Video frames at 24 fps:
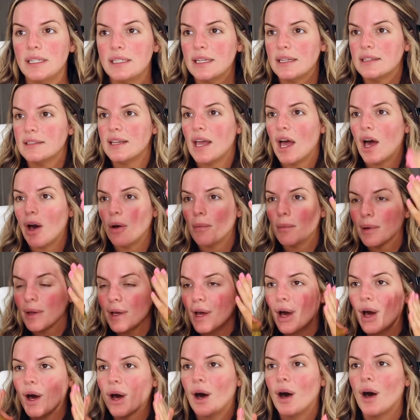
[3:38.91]
does help
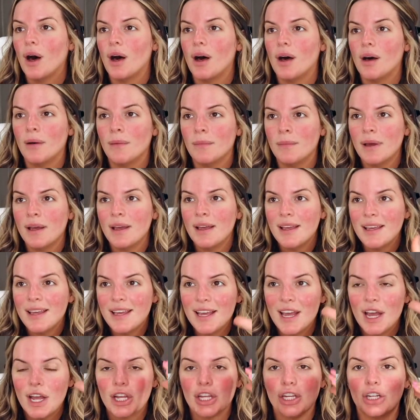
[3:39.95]
calm
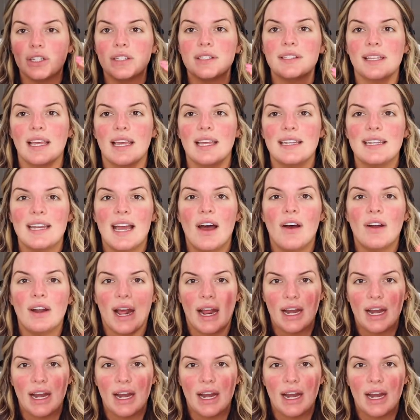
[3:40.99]
your skin down.